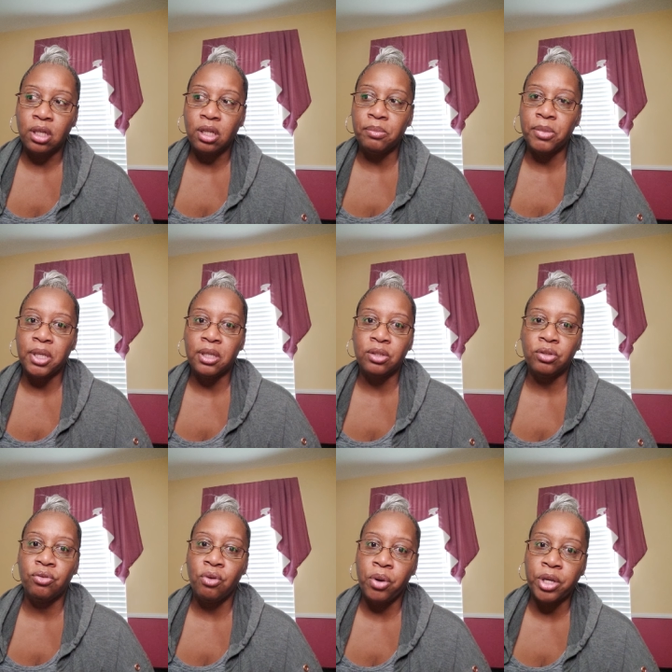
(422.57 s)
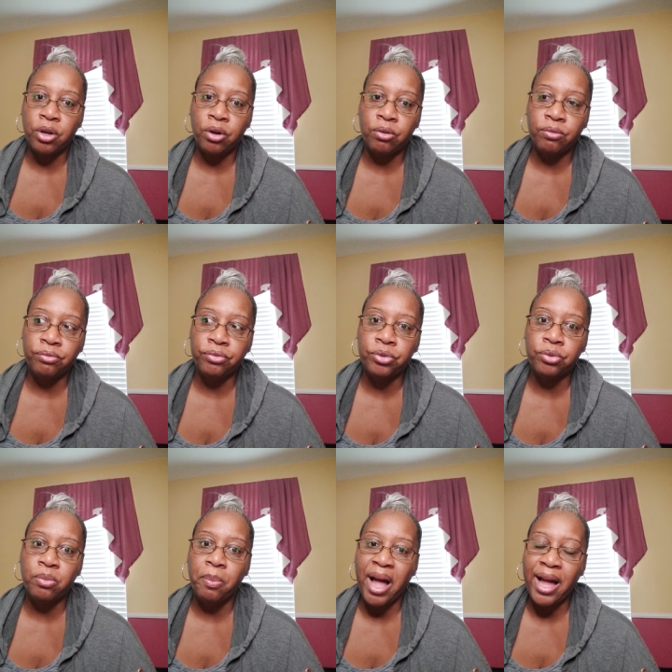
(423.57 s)
It means growing your own
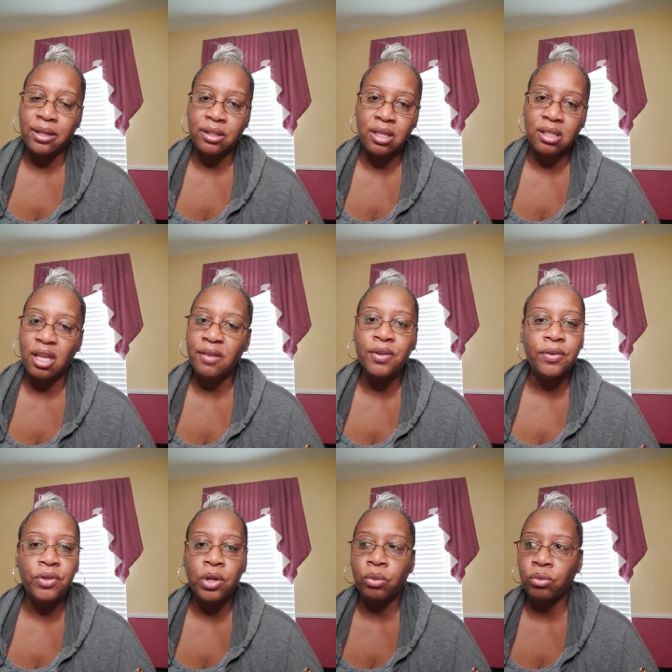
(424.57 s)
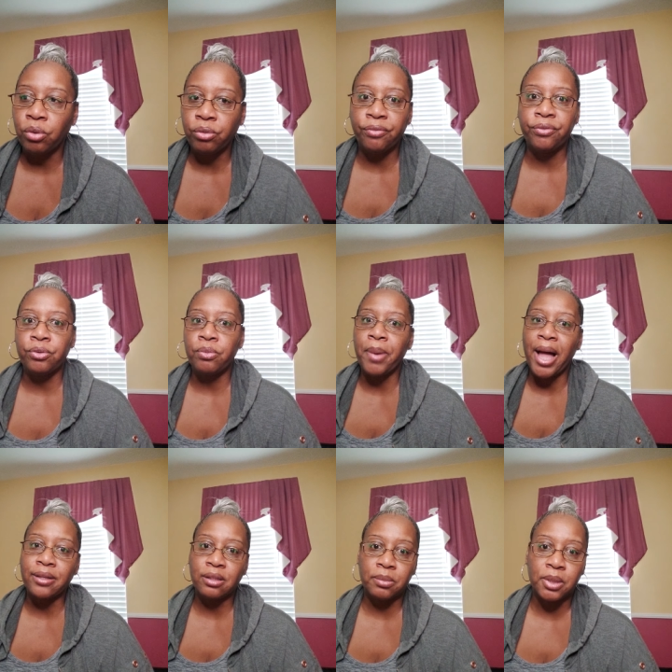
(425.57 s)
food, buying seeds. Even if you don't grow the food,
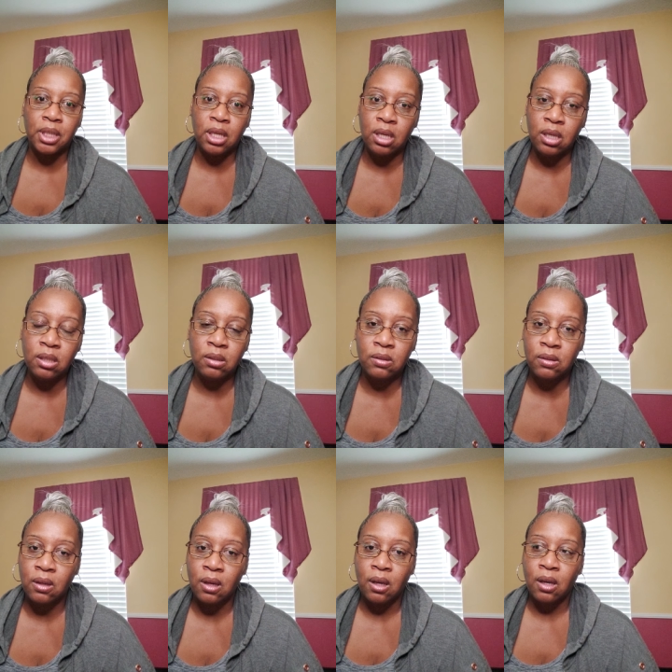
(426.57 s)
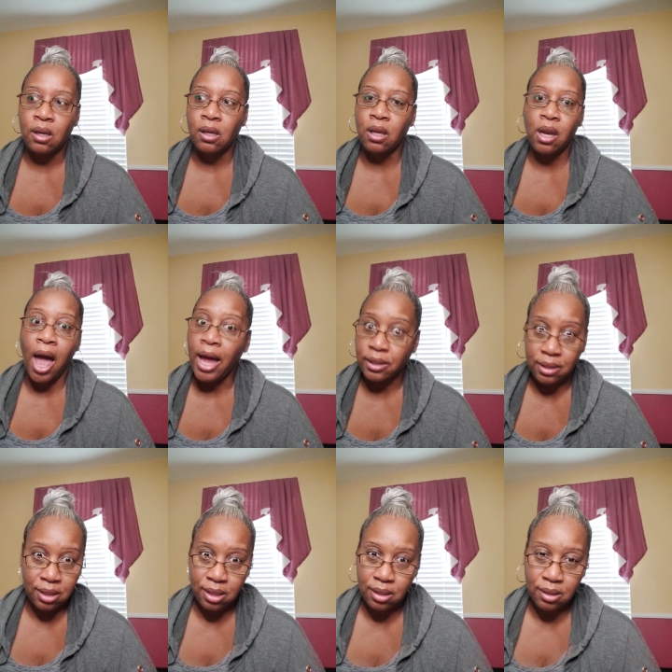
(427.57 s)
buy some seeds, a lot of
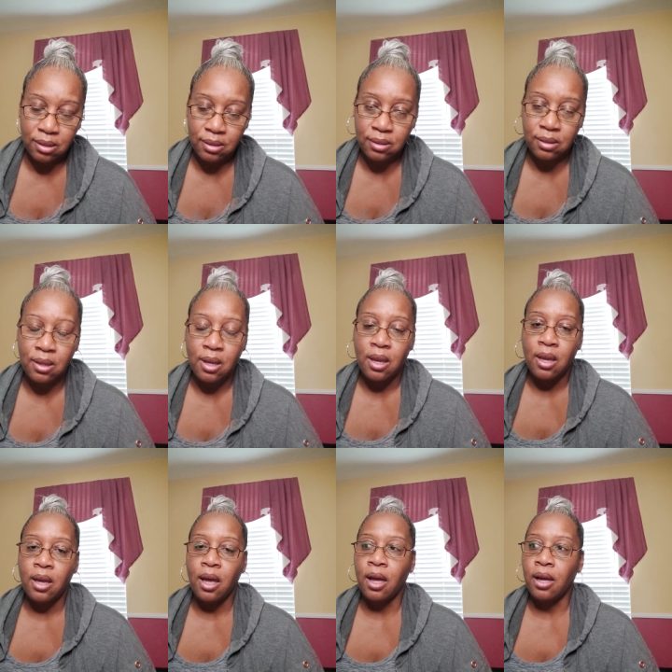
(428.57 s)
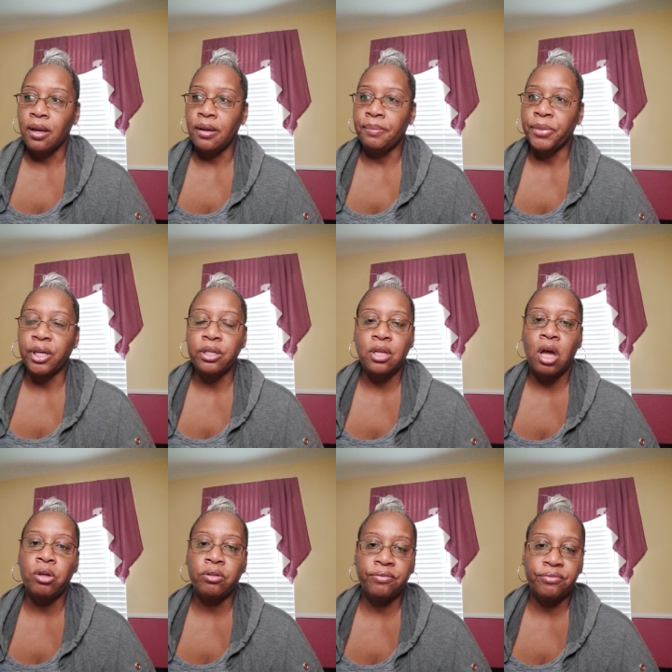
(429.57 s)
seeds, uh, because
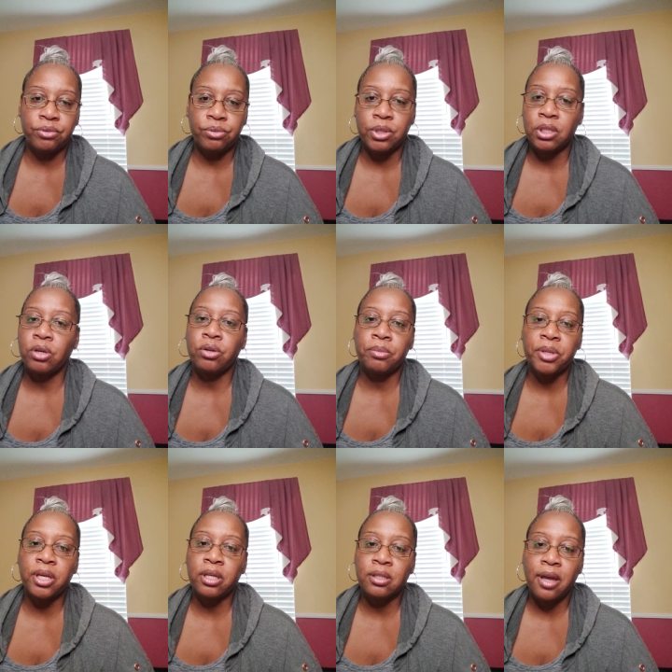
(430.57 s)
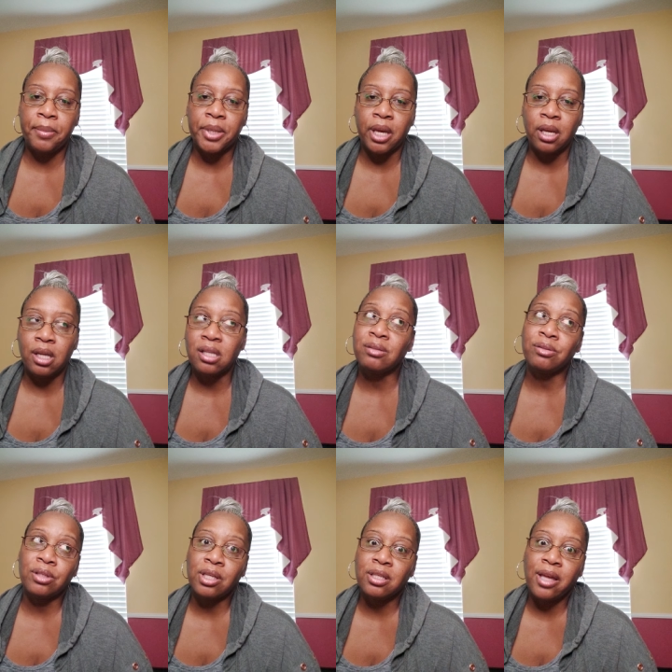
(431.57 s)
all the food is going to be contaminated. It's,
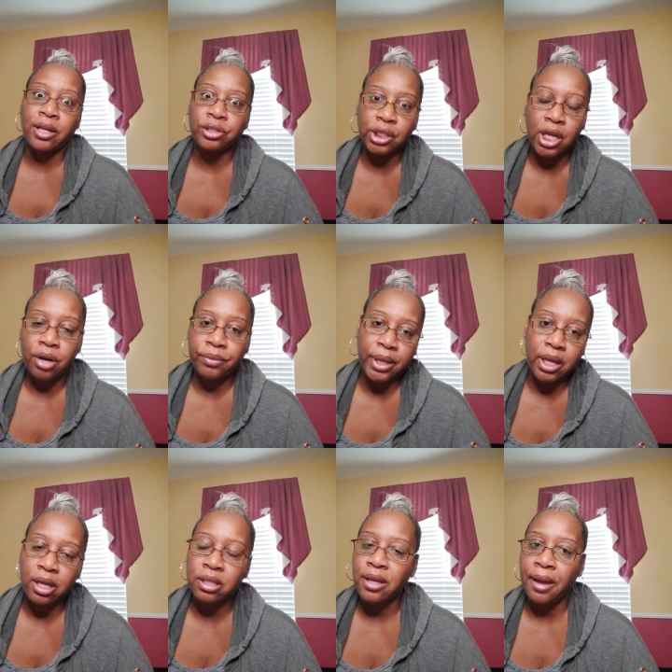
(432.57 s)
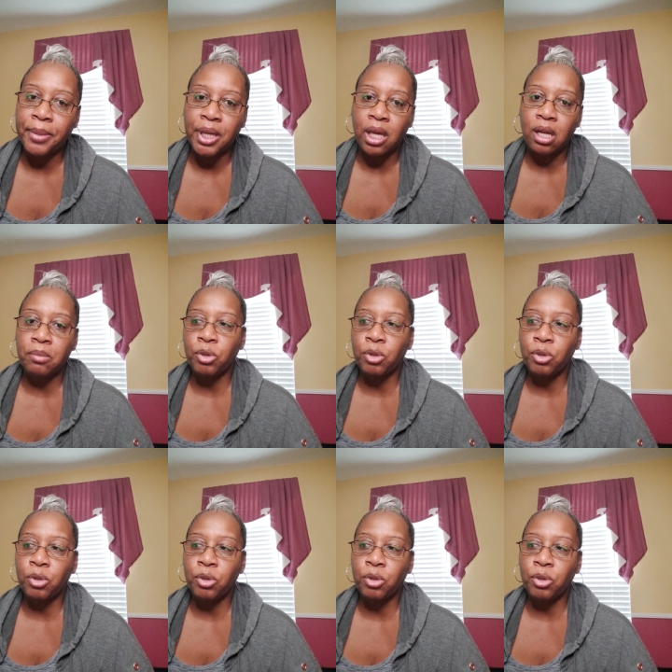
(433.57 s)
it's actually already contaminated.